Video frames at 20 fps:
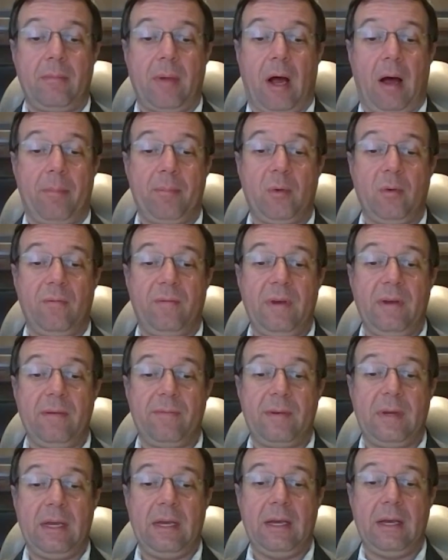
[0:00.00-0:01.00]
up to
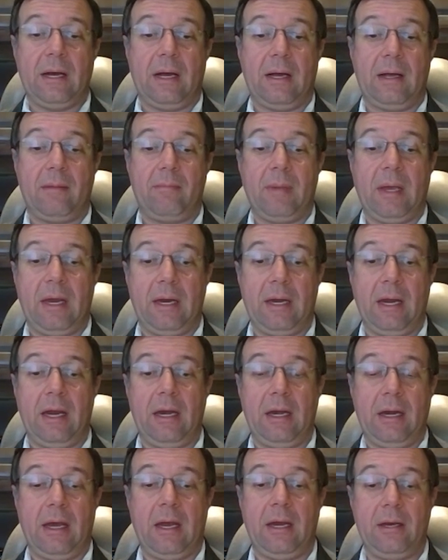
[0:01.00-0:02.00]
50 um, in,
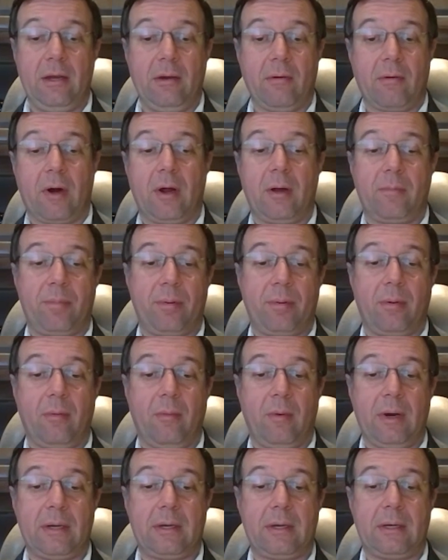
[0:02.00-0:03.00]
in, in Europe
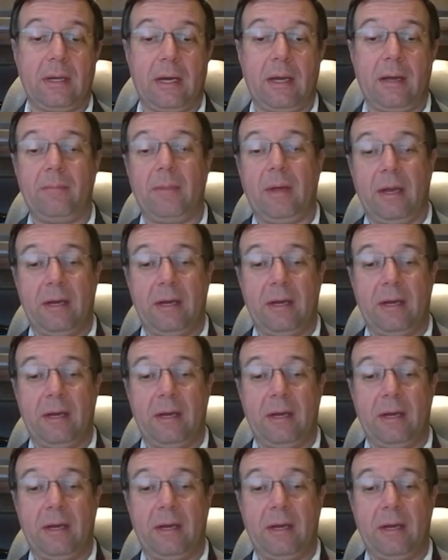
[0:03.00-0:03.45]
with uh,